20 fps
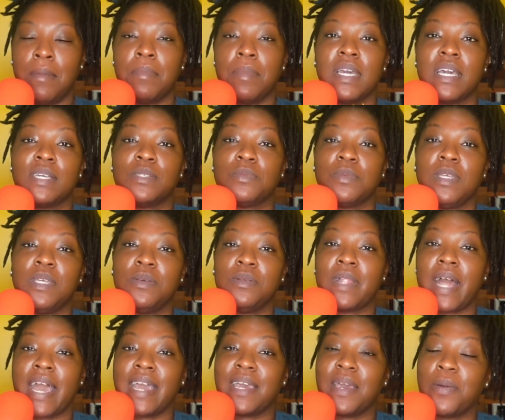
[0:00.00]
Because when
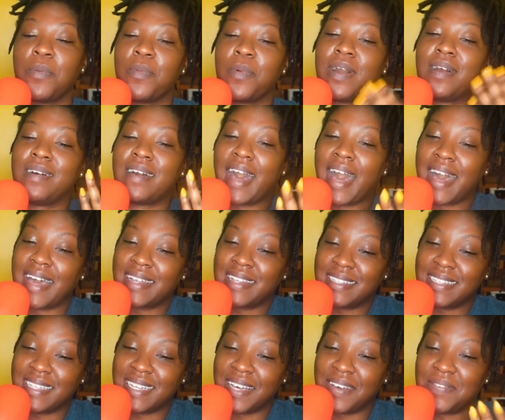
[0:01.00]
you like it, well,
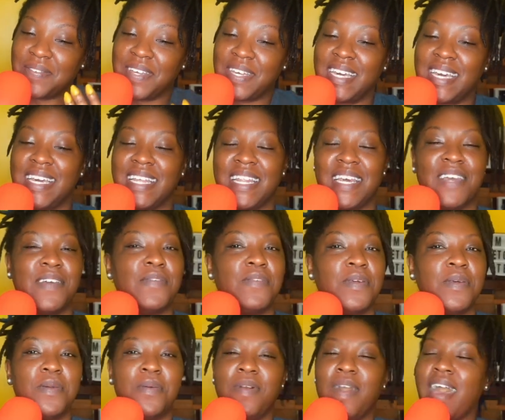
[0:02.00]
I love it. And
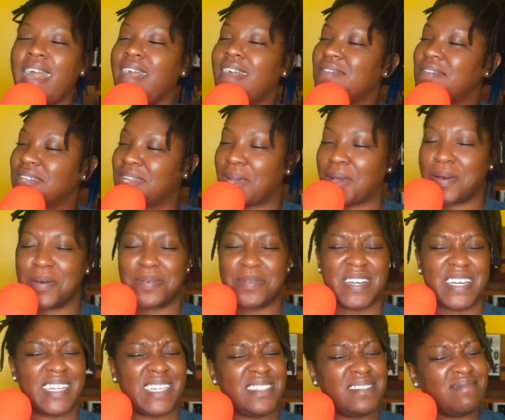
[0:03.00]
if you haven't
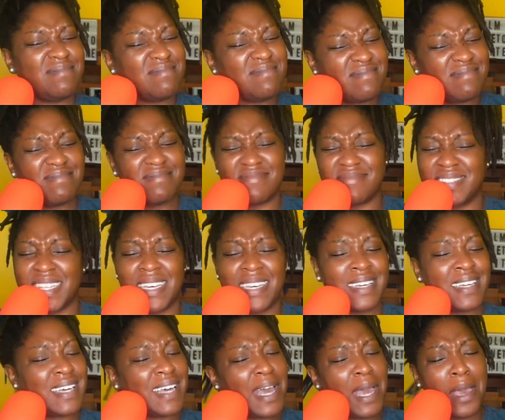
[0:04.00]
already,
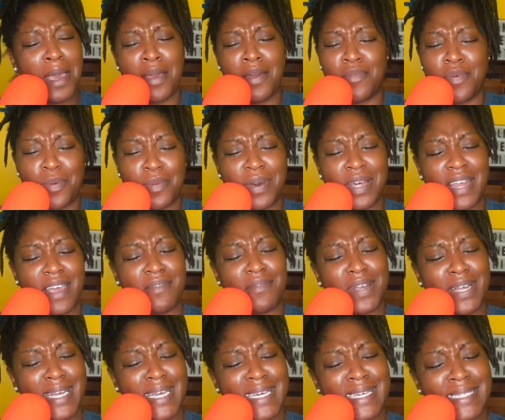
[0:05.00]
for
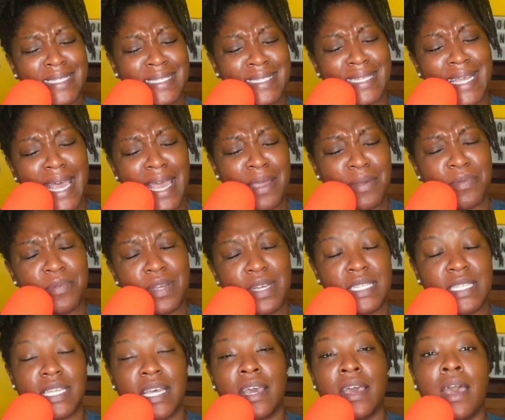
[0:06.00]
whatever insane
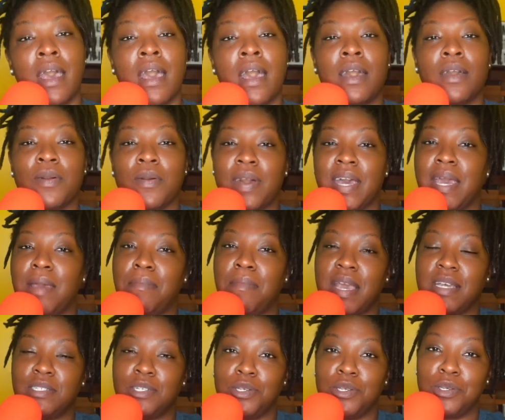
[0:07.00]
reason, go ahead
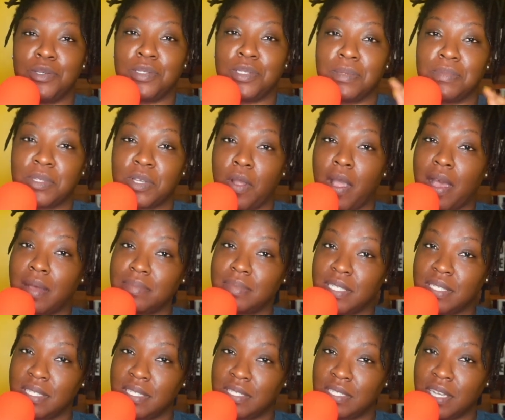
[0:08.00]
and make sure you subscribe
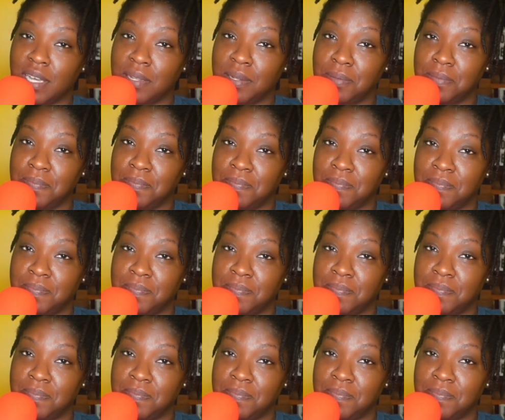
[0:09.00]
to this channel.